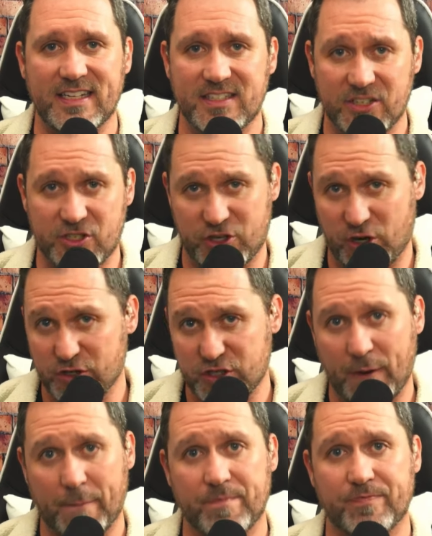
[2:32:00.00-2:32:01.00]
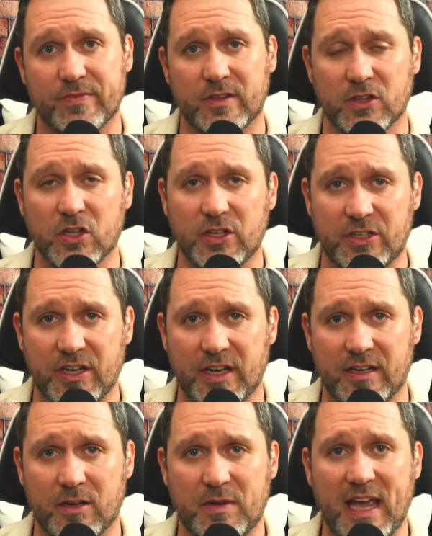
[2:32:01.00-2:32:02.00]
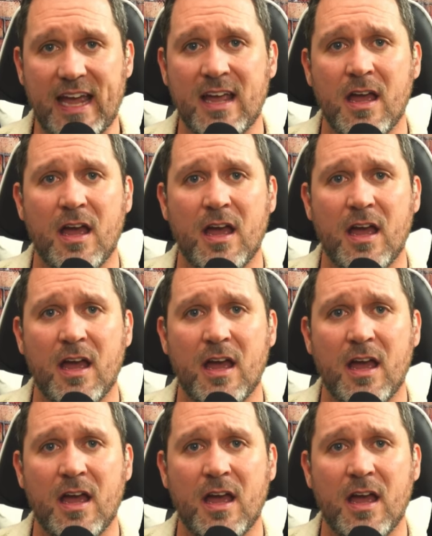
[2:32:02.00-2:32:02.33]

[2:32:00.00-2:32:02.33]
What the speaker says: the church look good, okay?